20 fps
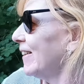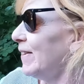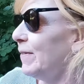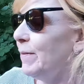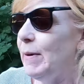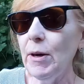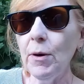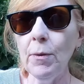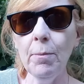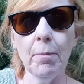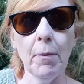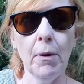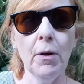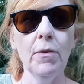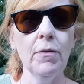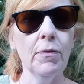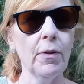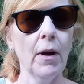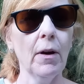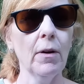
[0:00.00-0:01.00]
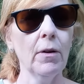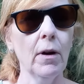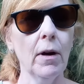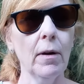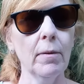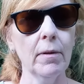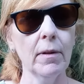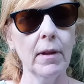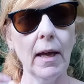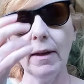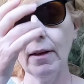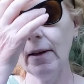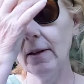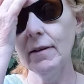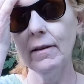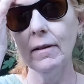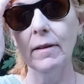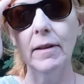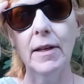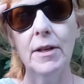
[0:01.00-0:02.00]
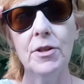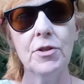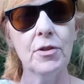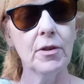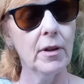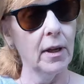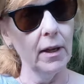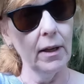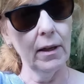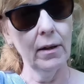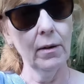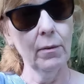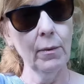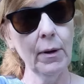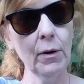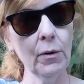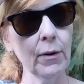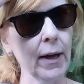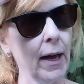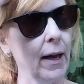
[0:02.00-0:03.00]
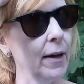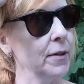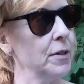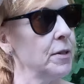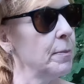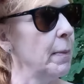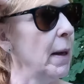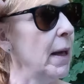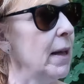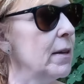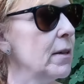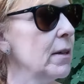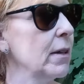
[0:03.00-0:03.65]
We couldn't move though, like literally. We couldn't get out of bed.